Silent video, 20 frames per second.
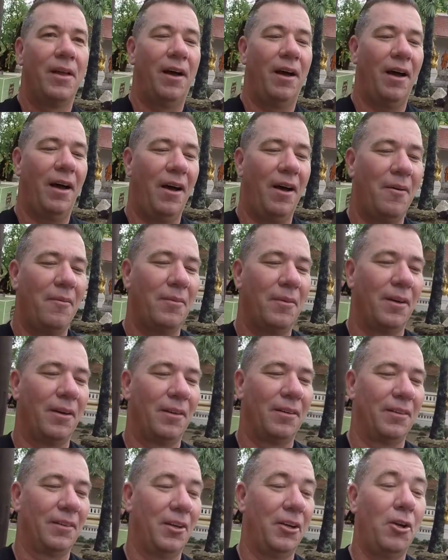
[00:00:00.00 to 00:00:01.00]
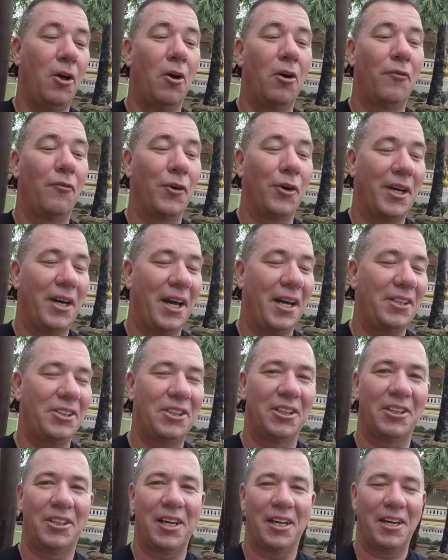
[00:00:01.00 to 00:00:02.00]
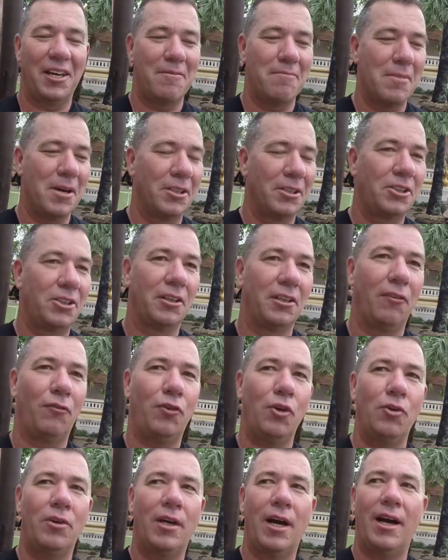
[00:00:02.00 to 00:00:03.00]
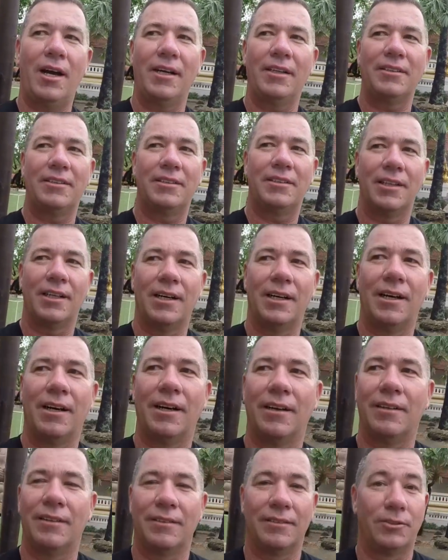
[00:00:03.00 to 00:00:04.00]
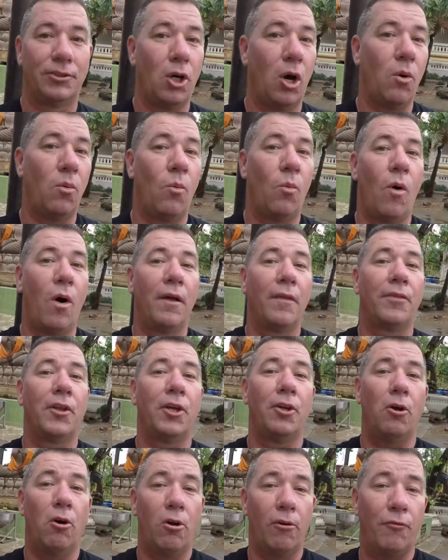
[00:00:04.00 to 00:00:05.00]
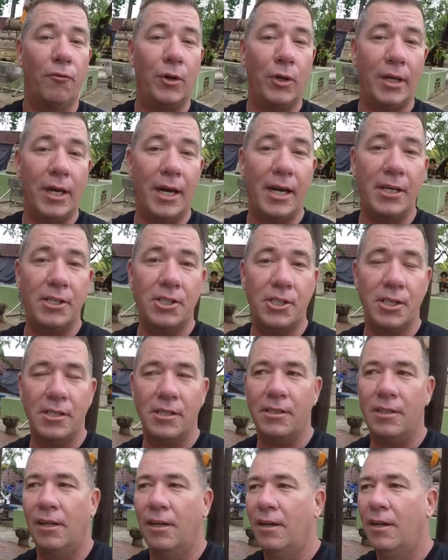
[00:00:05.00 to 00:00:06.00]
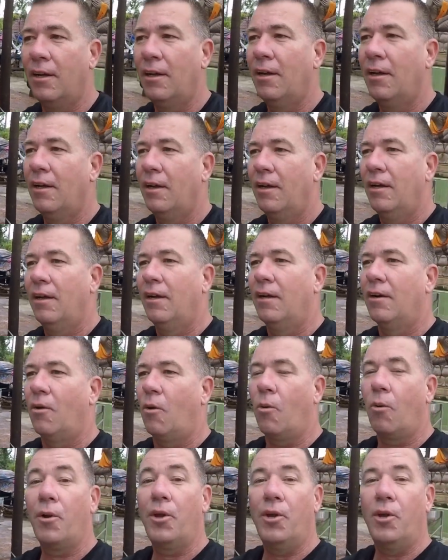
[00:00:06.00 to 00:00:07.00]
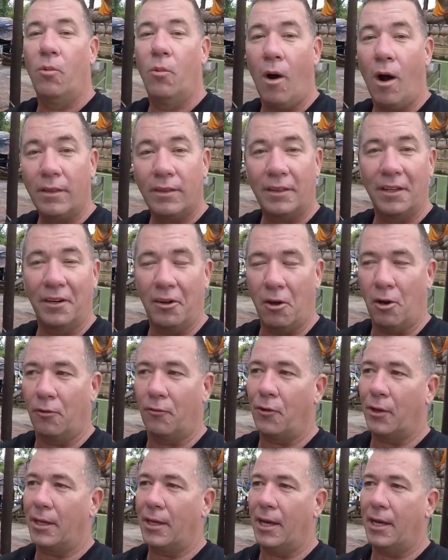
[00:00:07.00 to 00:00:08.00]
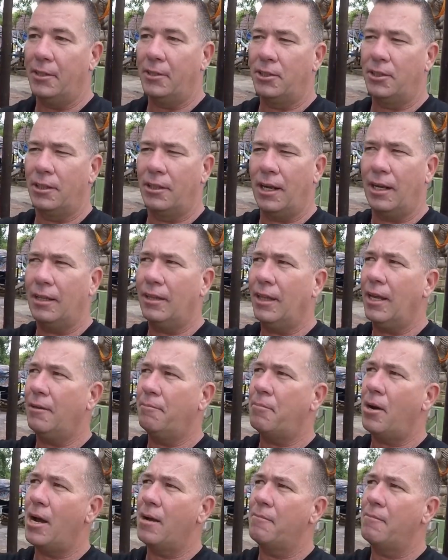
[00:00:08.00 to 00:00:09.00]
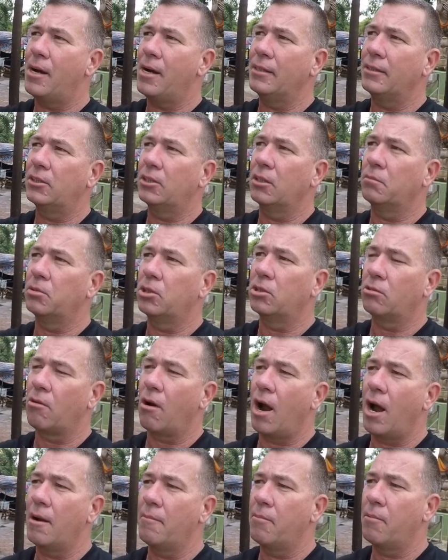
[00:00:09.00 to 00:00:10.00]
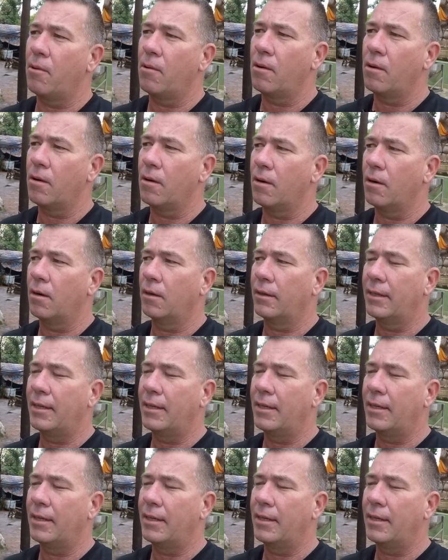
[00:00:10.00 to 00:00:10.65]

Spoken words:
The notification thing he mentioned, if you guys don't want the notification, or you want the notification, I think by my subscriber